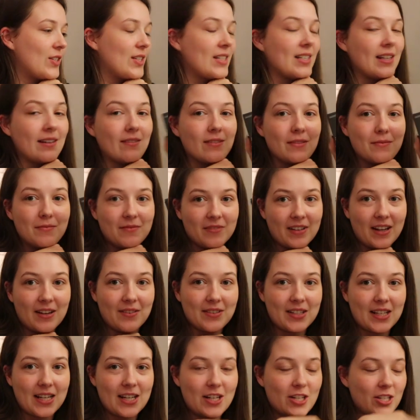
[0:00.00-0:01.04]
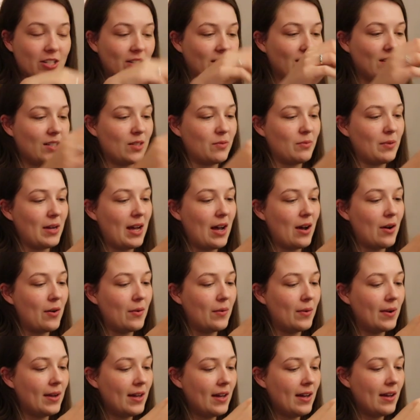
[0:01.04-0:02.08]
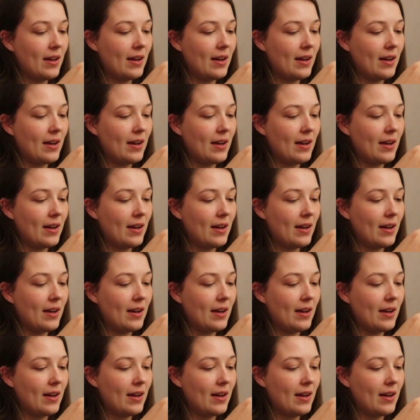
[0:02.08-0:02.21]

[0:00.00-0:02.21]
serum foundation as well,